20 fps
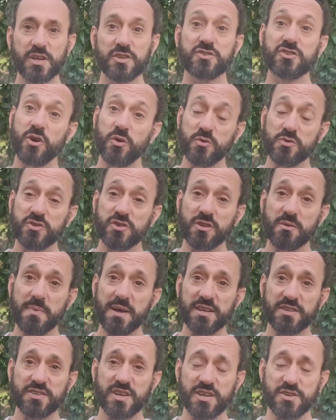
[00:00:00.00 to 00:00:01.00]
So to the
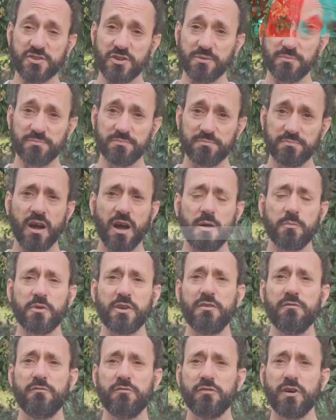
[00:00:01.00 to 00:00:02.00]
meditation, I'm
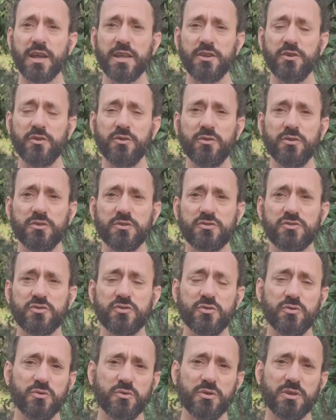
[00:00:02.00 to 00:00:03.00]
going to invite you
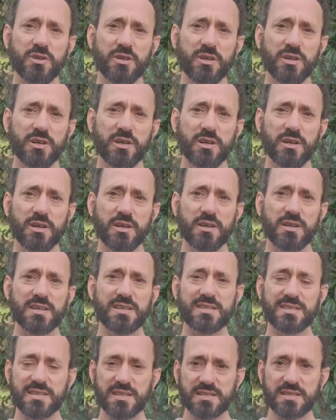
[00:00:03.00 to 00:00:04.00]
to
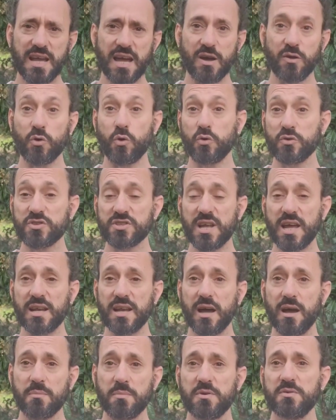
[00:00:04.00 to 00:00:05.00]
sit down or
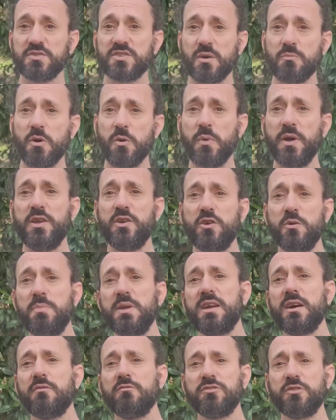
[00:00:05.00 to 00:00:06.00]
stand up somewhere where you can
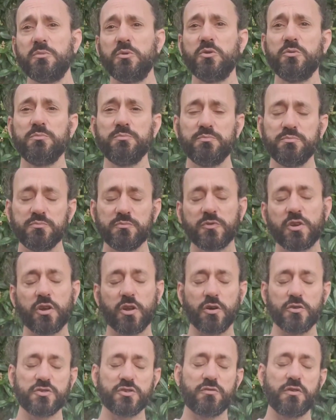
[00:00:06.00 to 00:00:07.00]
be comfortable.
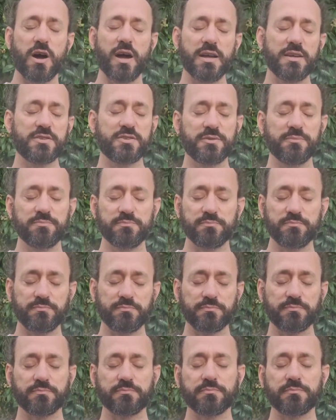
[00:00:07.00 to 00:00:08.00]
Close your eyes.
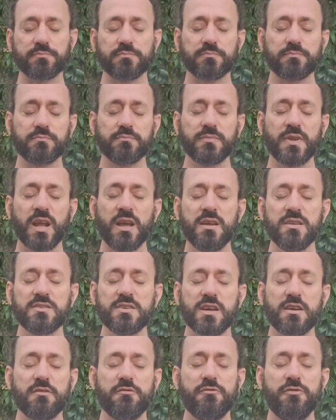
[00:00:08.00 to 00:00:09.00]

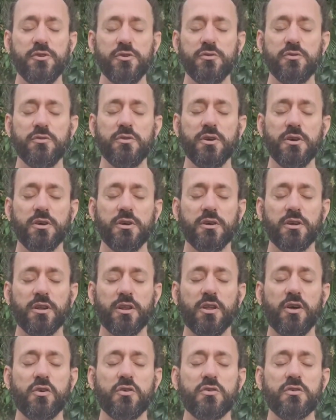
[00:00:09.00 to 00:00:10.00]
Take a few
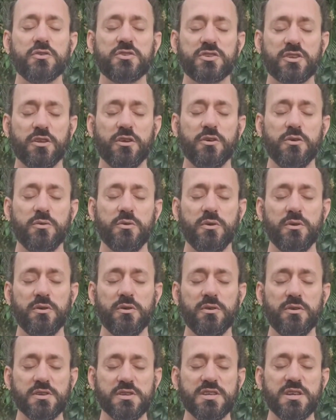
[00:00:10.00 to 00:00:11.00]
long, slow,
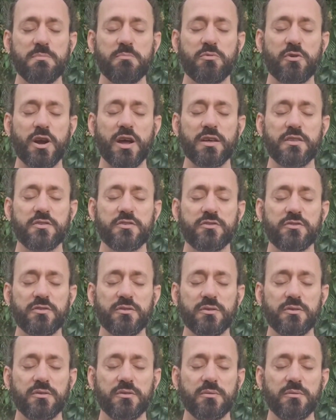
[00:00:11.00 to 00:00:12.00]
deep breaths.